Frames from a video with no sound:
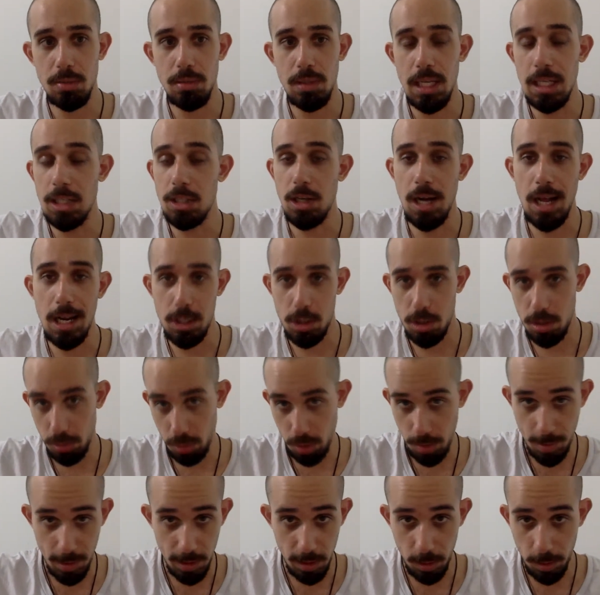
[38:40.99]
international
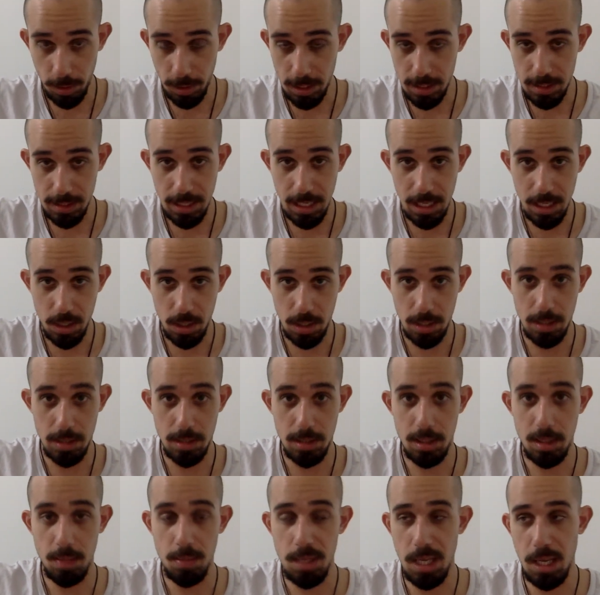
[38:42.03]
criminal
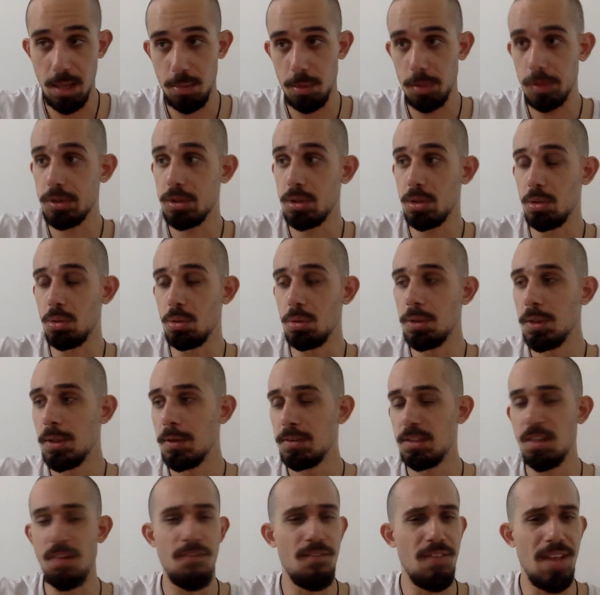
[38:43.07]
organizations to be able to
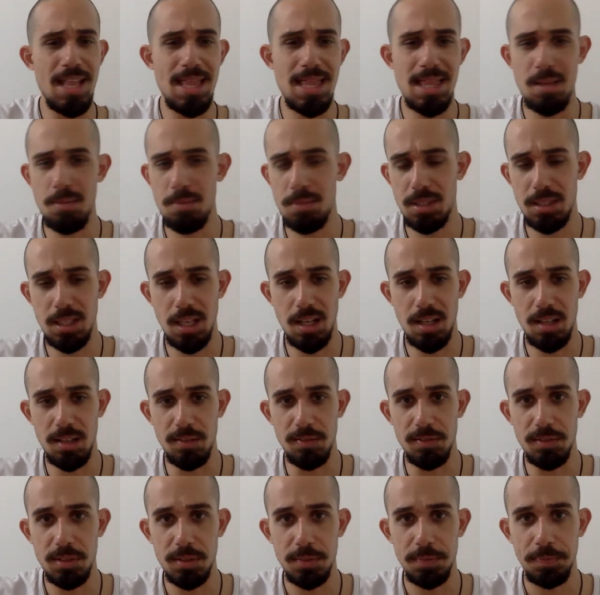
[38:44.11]
defend
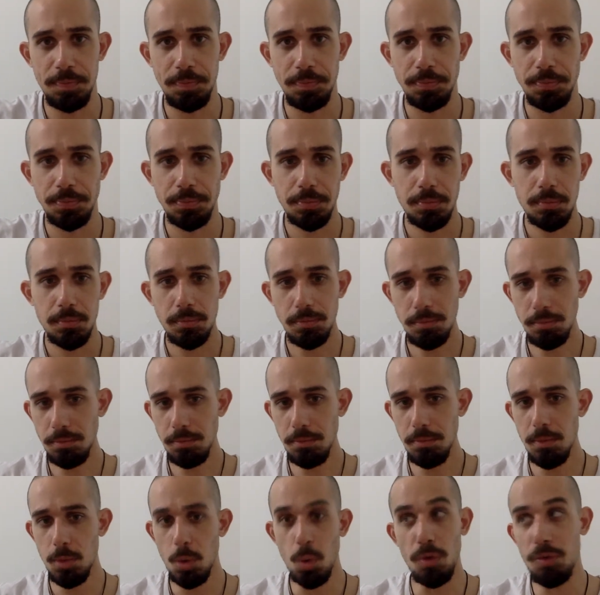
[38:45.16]
themselves
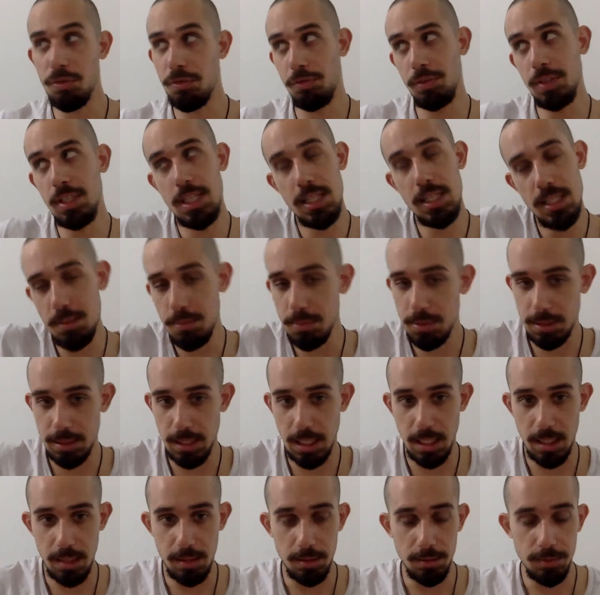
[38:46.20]
or feed
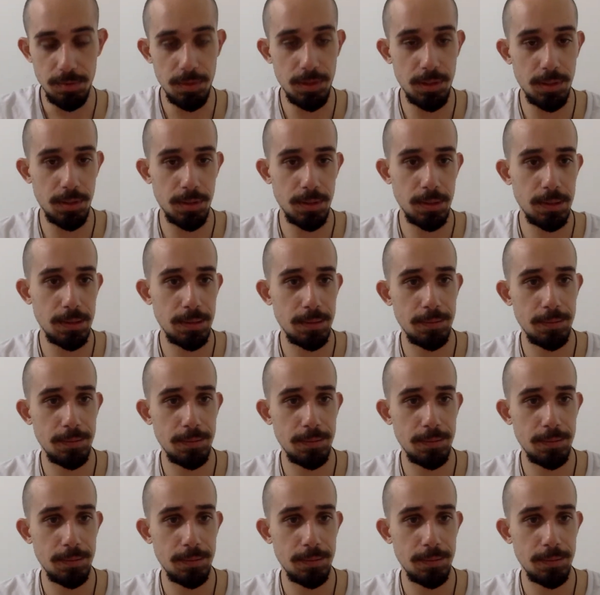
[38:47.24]
themselves.